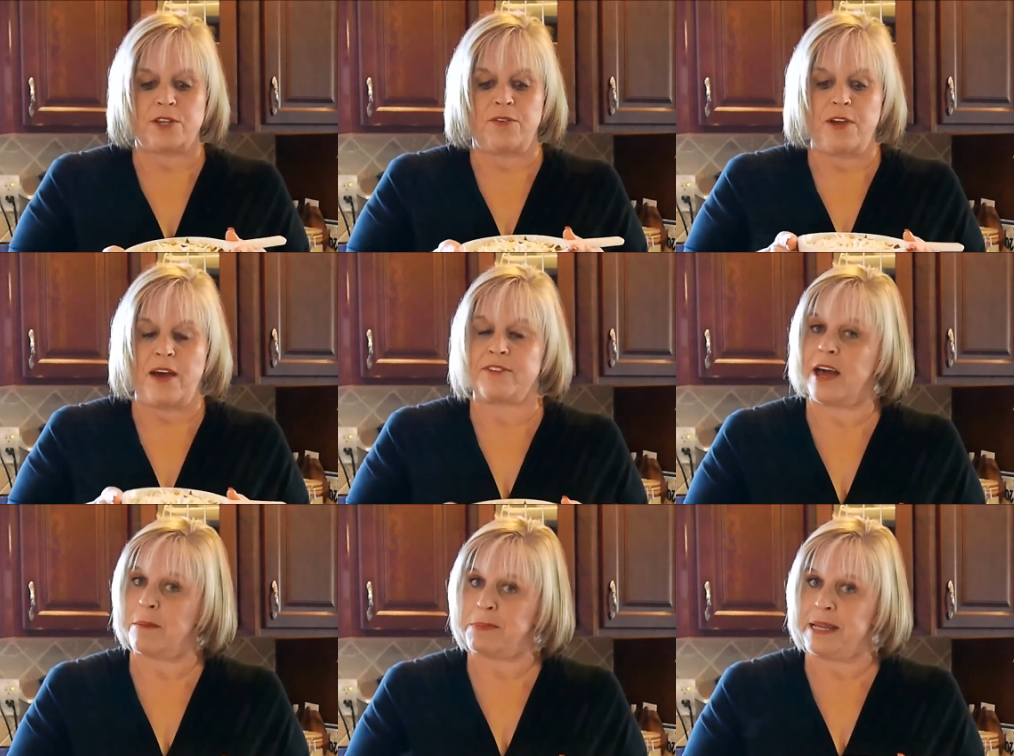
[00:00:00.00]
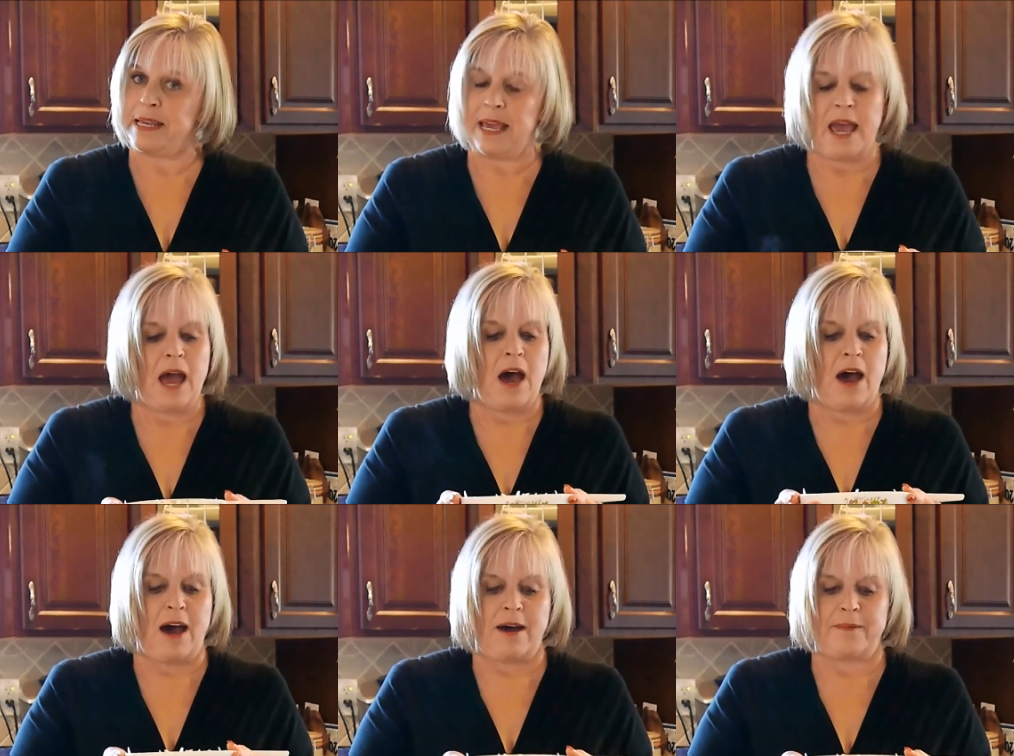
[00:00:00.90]
So if you have company,
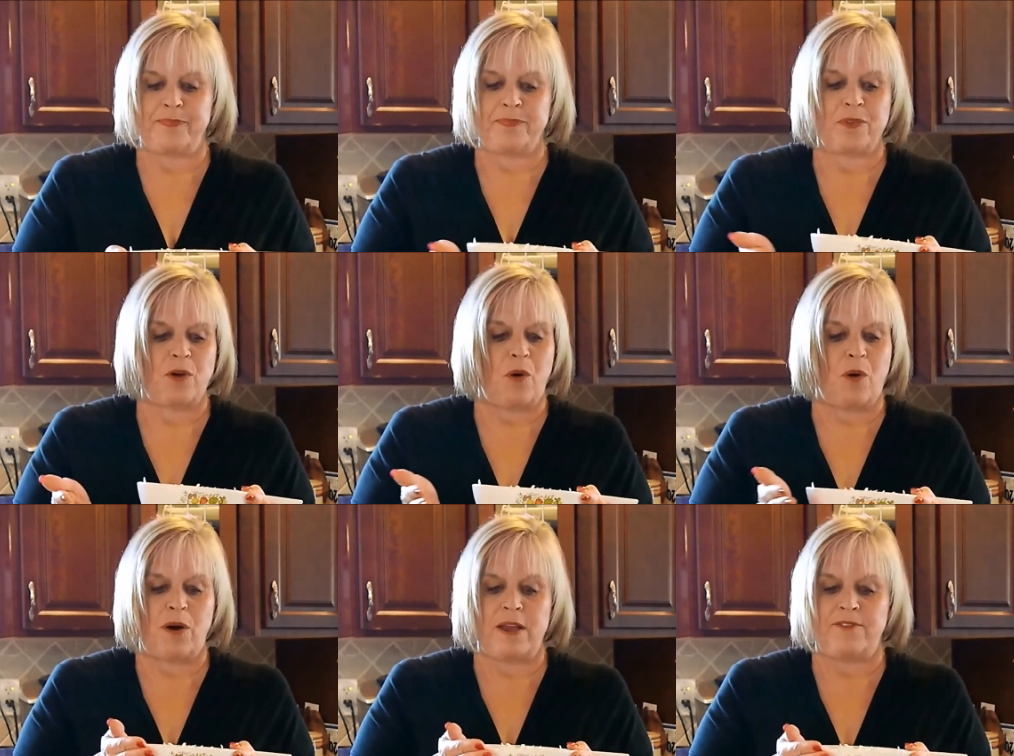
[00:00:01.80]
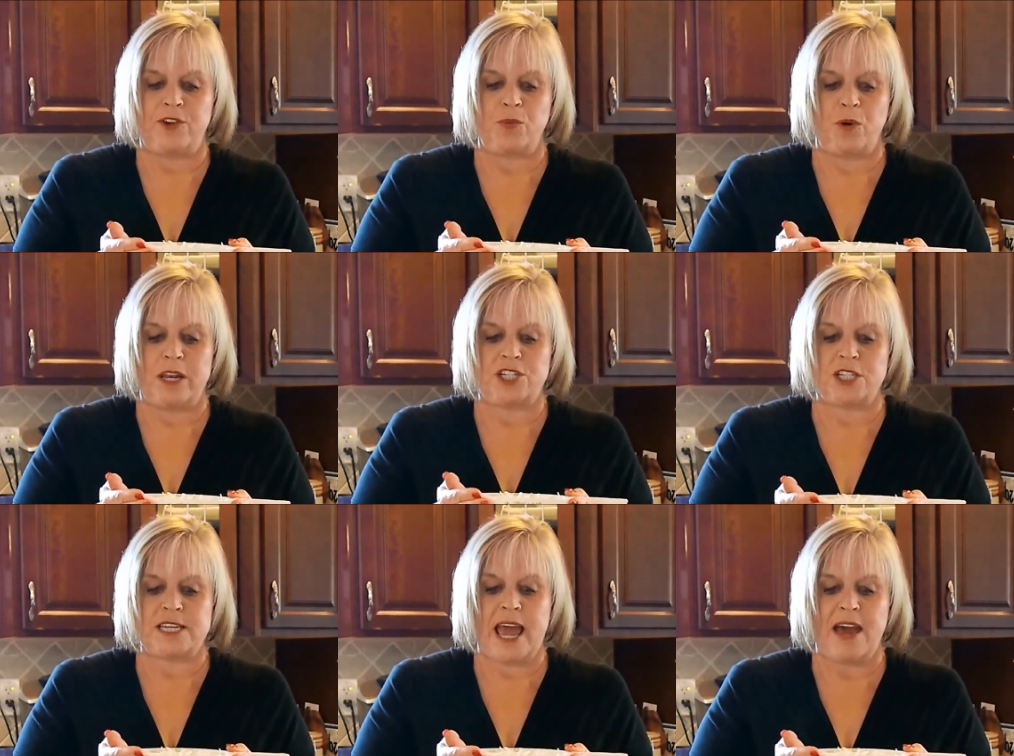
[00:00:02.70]
or if you want to
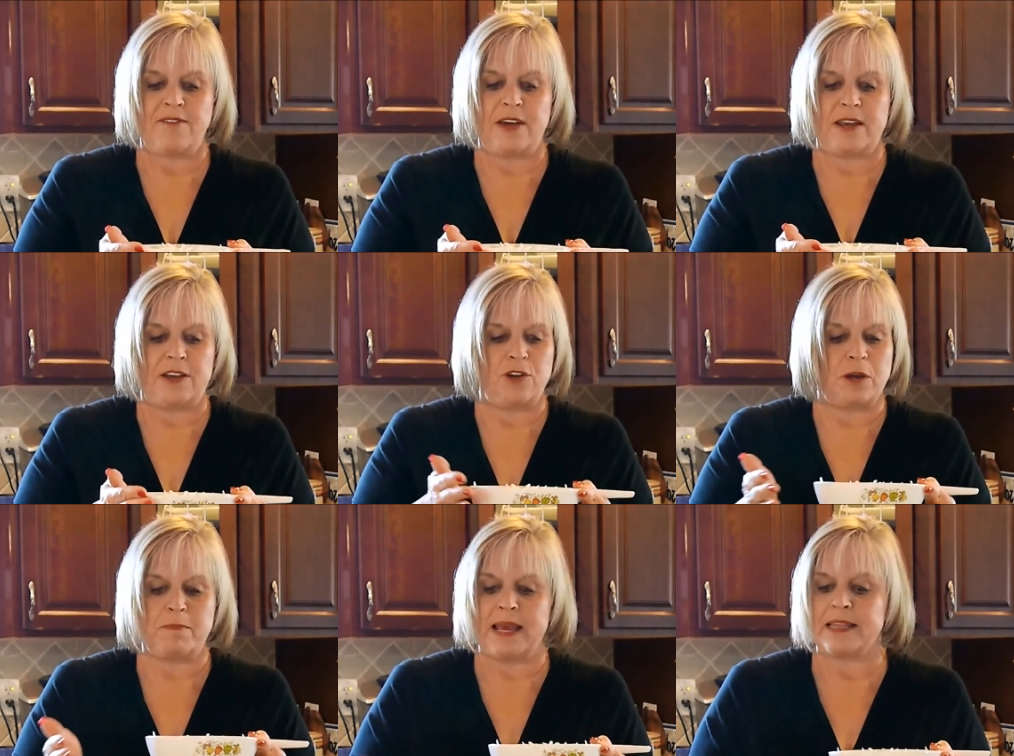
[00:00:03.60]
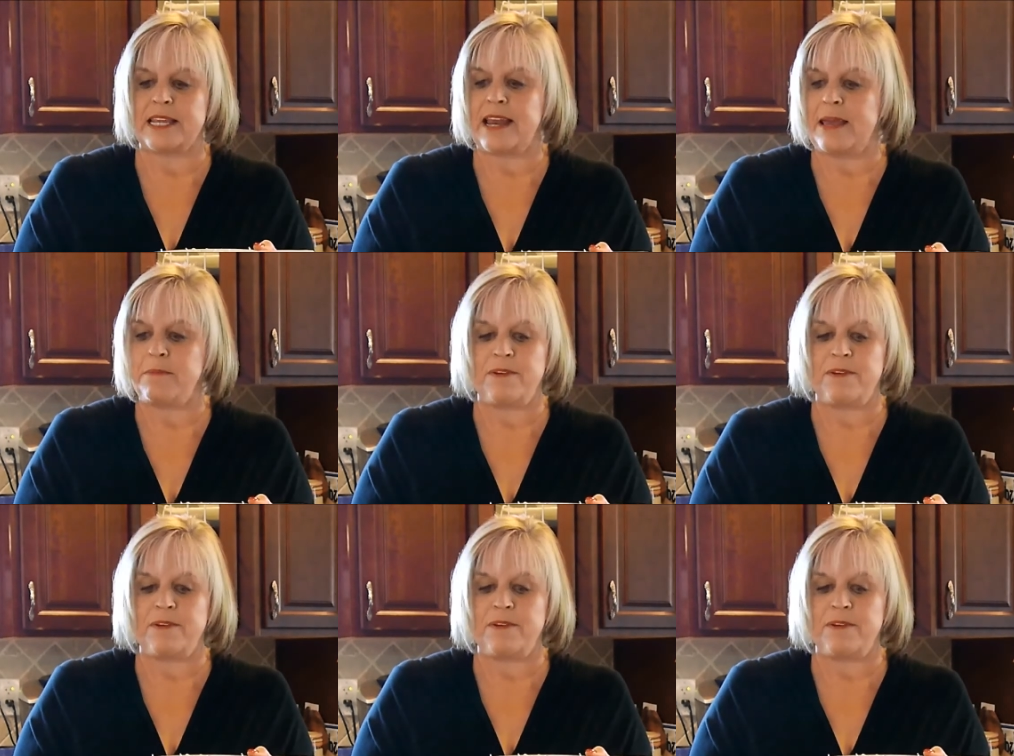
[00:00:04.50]
just have it, you can make it the night